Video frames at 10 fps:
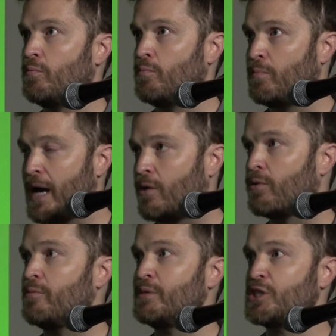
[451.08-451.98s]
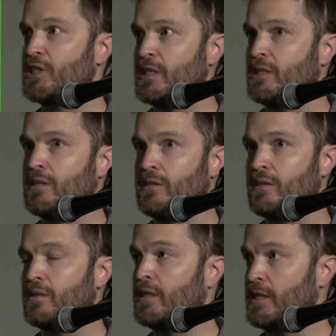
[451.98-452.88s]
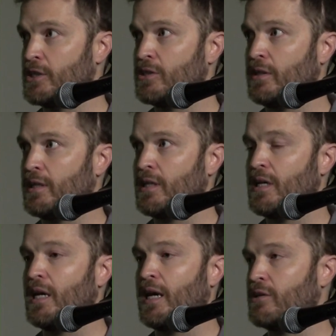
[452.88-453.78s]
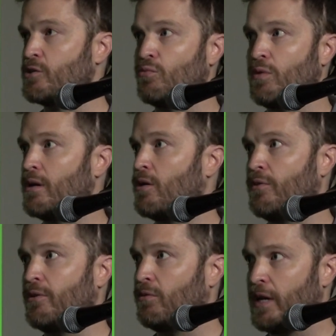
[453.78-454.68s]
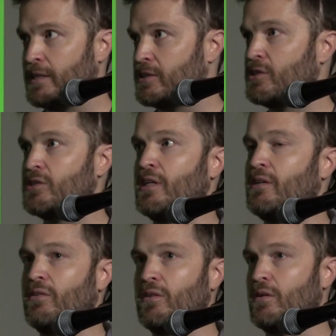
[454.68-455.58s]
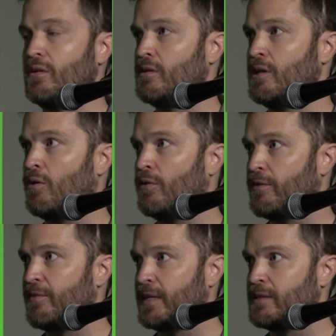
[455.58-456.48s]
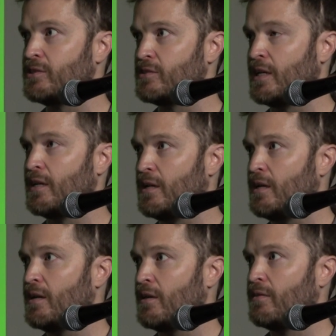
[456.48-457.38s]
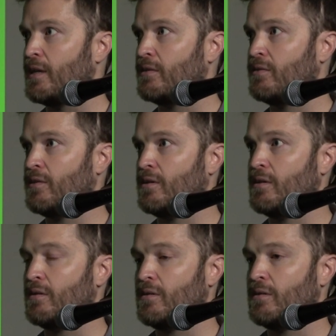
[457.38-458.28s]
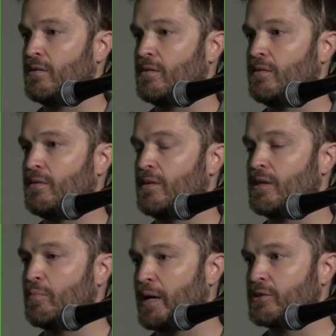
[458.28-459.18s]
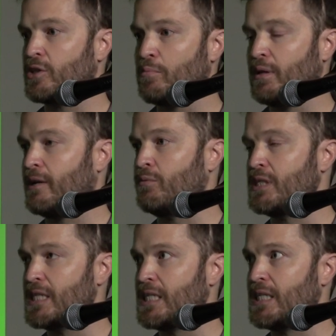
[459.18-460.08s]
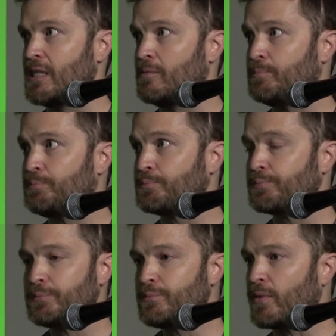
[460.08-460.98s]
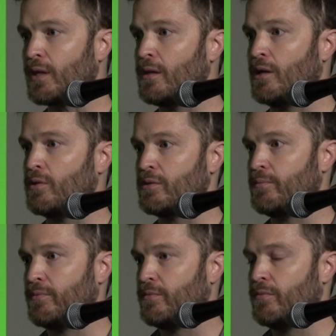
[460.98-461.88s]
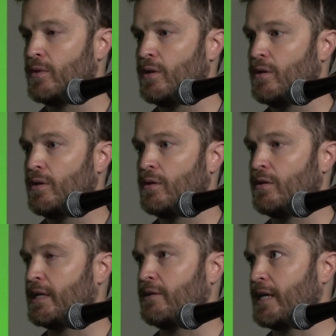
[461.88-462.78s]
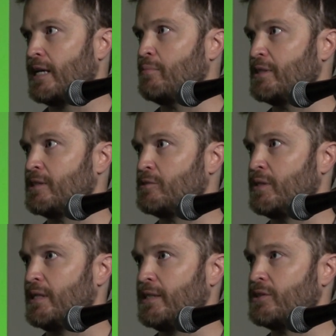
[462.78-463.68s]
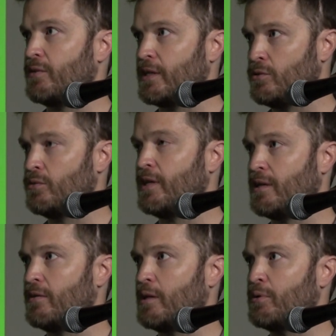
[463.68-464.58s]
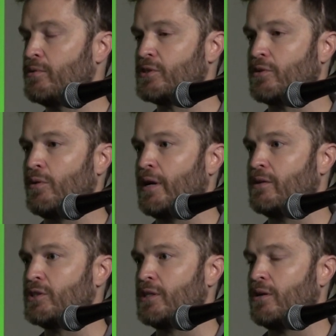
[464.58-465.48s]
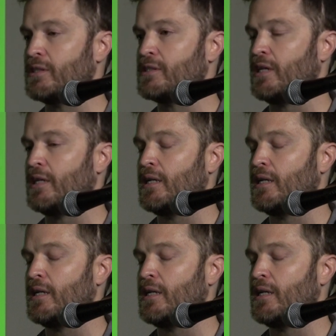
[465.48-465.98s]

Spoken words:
power the machine initially, and to run all the lights and all the things that the biochar plant would need, to like any business would need. So they produce their own energy on site,